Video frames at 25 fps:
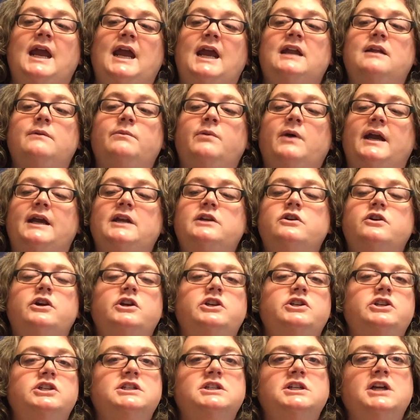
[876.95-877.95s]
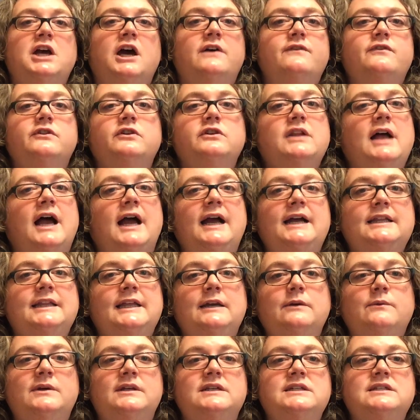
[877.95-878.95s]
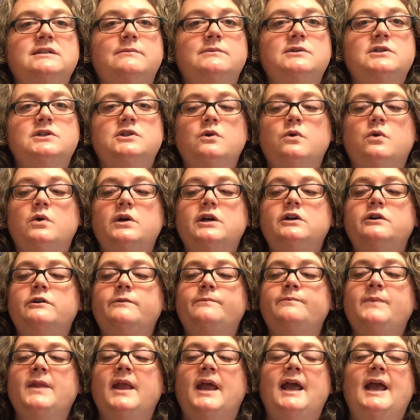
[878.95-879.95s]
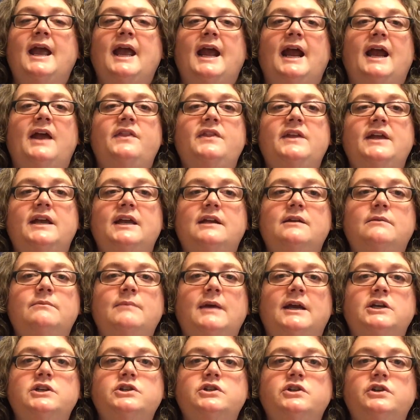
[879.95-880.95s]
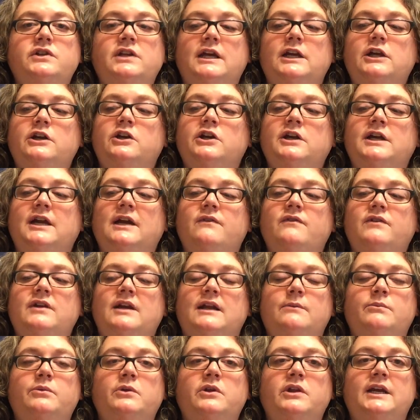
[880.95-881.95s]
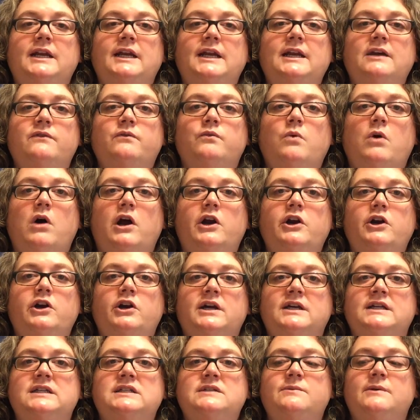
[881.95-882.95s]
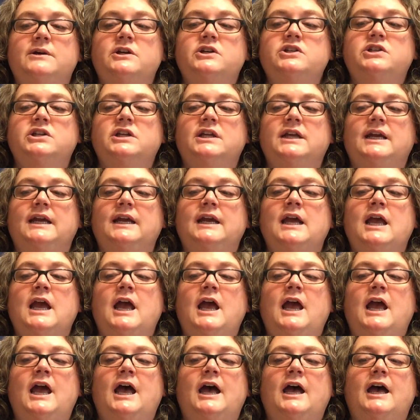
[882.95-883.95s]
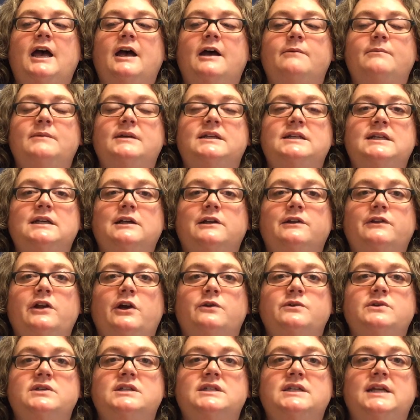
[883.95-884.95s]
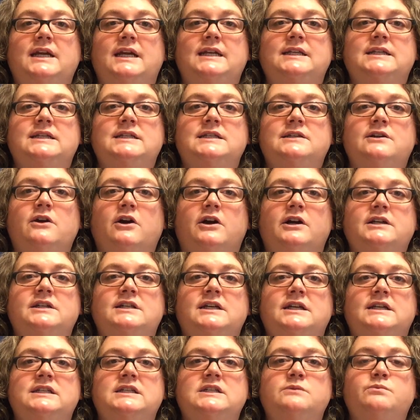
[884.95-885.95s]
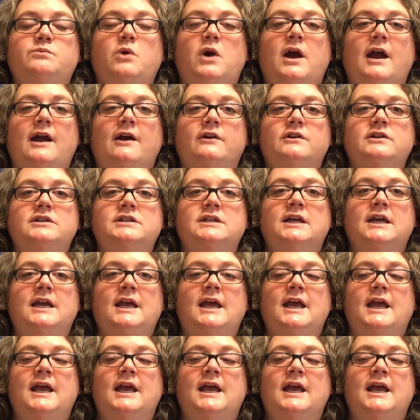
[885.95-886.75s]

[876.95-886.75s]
in a planter and just cover lightly with some soil, and then make sure that you're giving it plenty of water, especially until those seeds start to sprout.